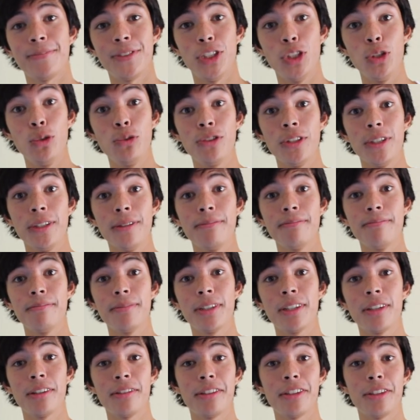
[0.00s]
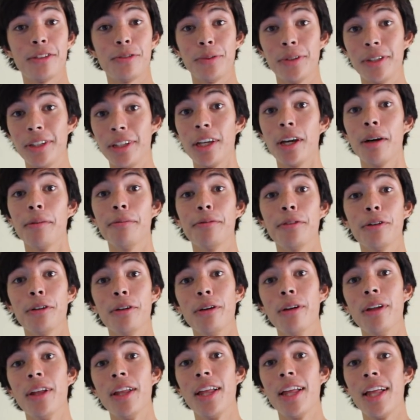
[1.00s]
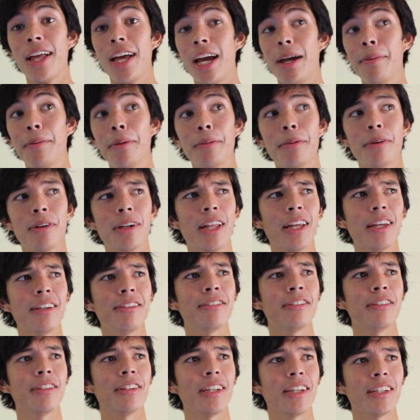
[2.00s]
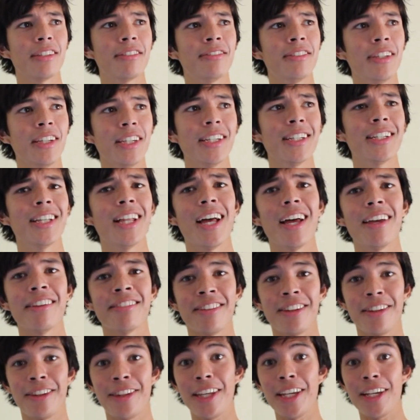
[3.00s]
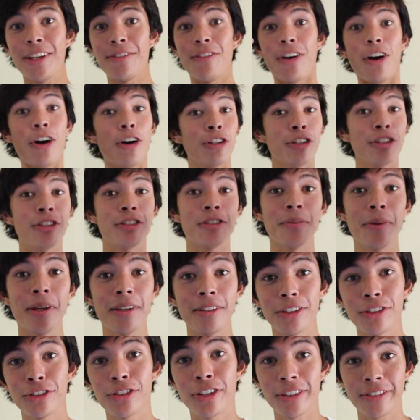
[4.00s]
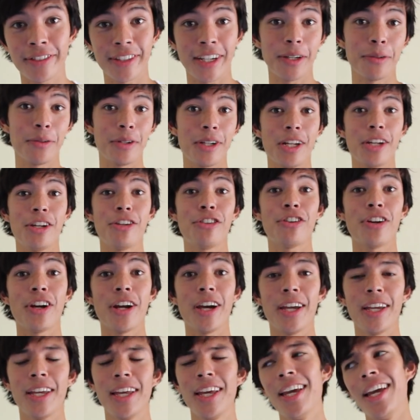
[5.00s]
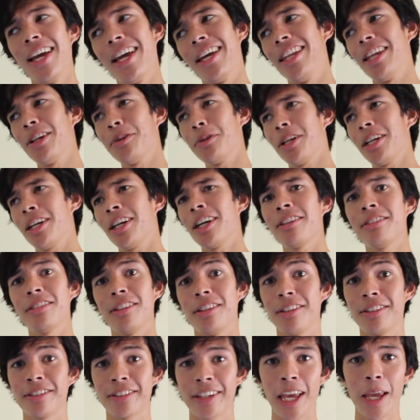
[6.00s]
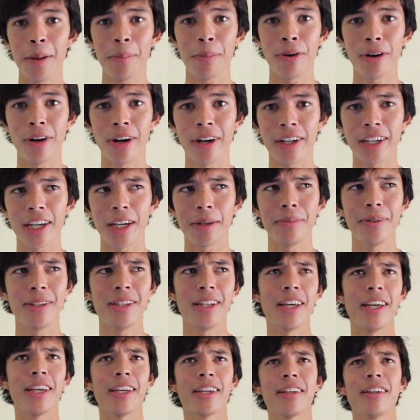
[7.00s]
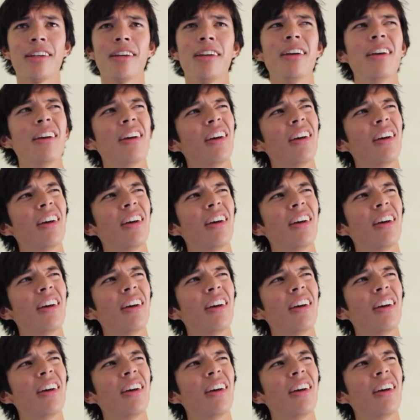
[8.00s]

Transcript: Use it because it's really helpful. I remember I used to like sit in class and think of all these amazing tricks that I wanted to try, and then when I got to the skate park, I'd be like,